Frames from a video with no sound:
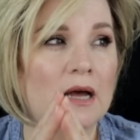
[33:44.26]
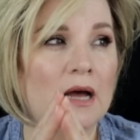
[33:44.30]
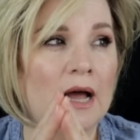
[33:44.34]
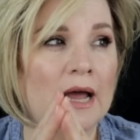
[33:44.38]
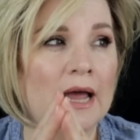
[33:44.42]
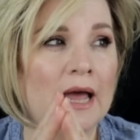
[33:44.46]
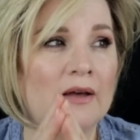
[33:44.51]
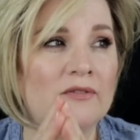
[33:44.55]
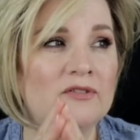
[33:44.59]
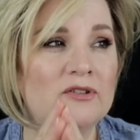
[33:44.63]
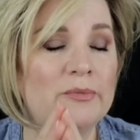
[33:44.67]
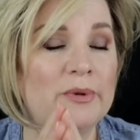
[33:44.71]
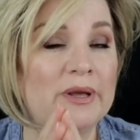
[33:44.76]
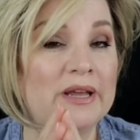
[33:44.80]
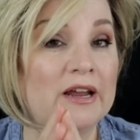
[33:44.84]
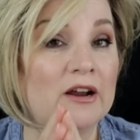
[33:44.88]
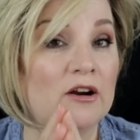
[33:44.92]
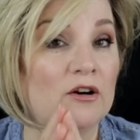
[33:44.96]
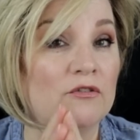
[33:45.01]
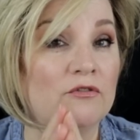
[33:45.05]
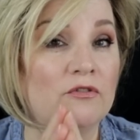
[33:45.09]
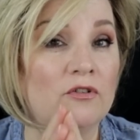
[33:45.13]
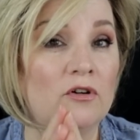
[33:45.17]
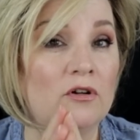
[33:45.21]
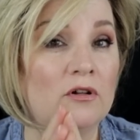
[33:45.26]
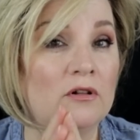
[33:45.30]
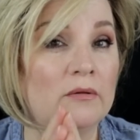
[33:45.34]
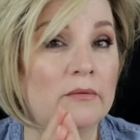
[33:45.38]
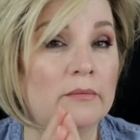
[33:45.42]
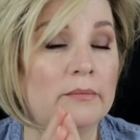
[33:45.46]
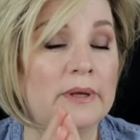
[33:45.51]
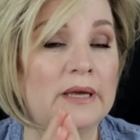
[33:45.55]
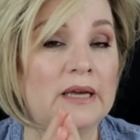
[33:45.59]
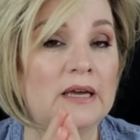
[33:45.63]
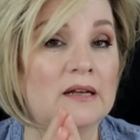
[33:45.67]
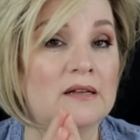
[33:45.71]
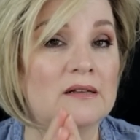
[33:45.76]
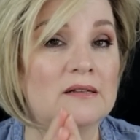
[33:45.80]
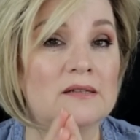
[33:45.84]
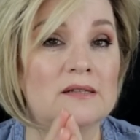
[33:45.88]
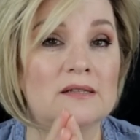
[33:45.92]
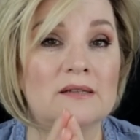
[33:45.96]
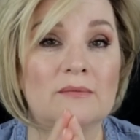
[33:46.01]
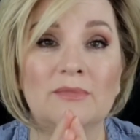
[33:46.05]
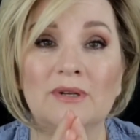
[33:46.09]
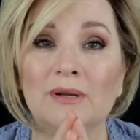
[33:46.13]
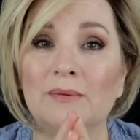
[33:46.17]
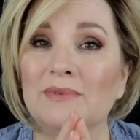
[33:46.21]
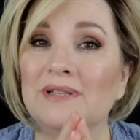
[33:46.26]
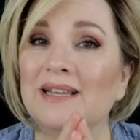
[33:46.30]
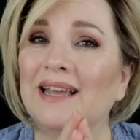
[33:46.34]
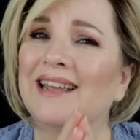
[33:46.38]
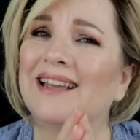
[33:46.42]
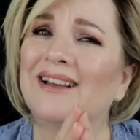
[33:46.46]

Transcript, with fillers: I have to be careful because sometimes I